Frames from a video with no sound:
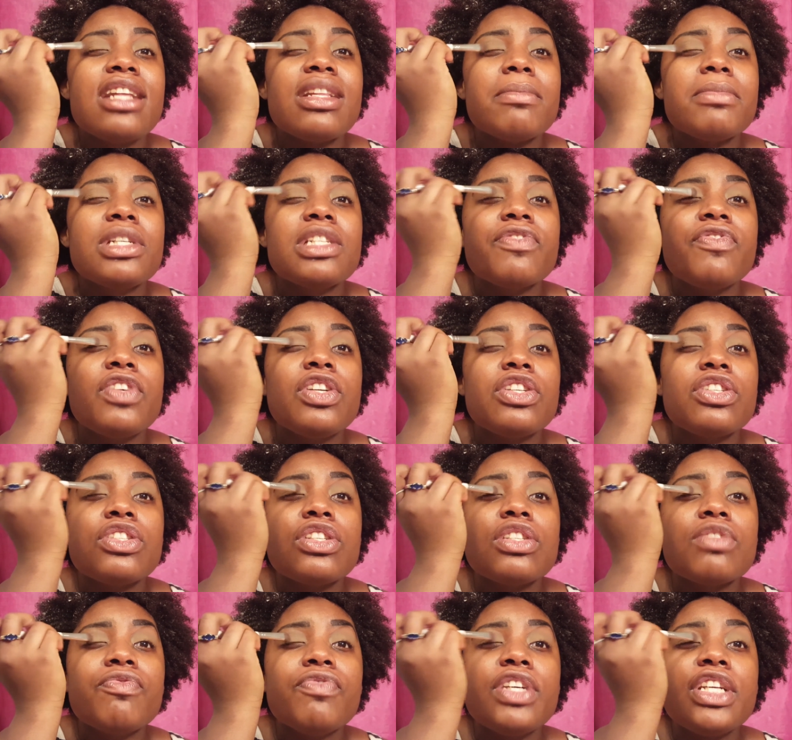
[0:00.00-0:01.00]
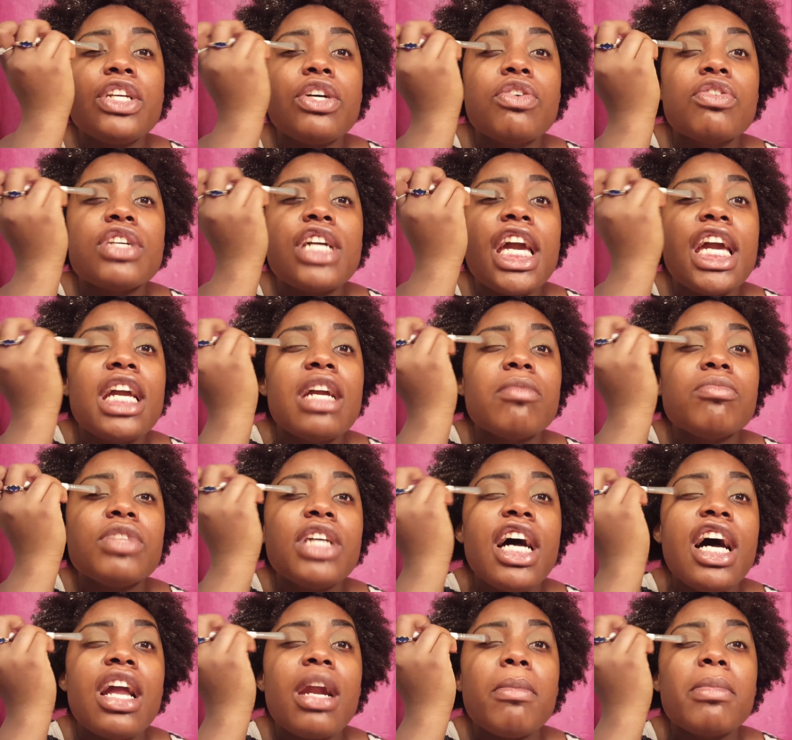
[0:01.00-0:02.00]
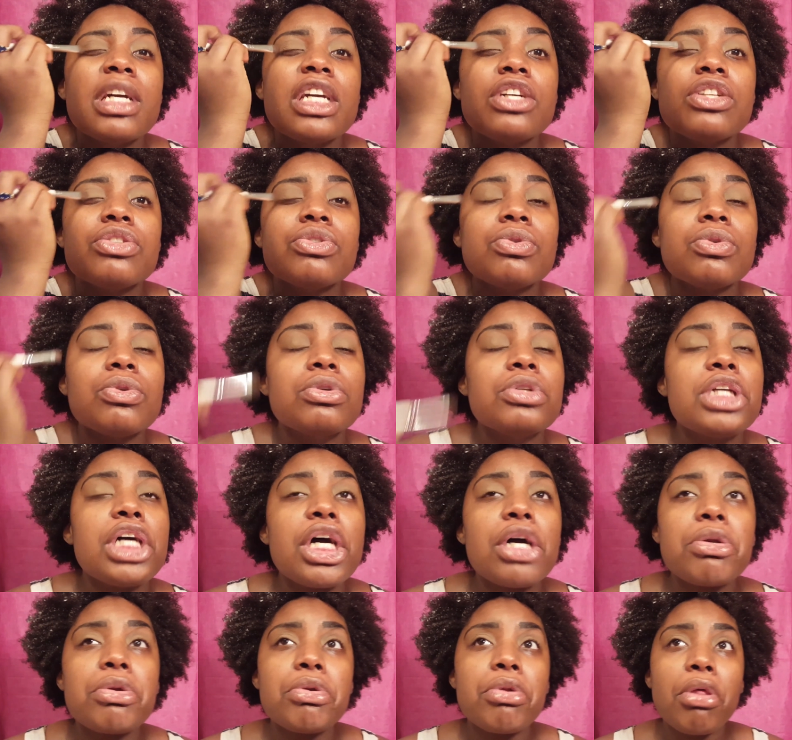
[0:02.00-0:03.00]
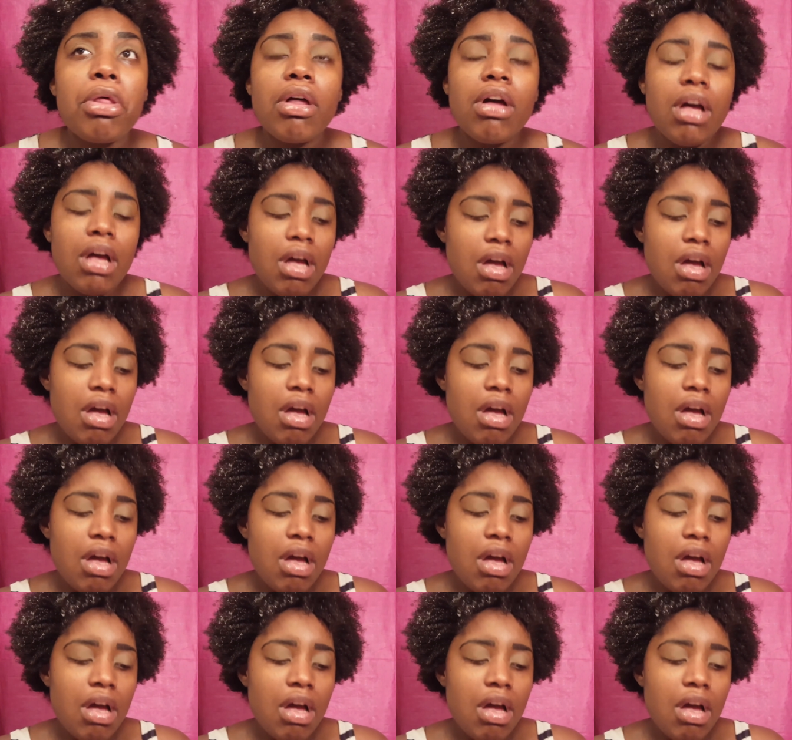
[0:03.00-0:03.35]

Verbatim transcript: Let me just finish this video game, dad. I'm gonna get to it, dad.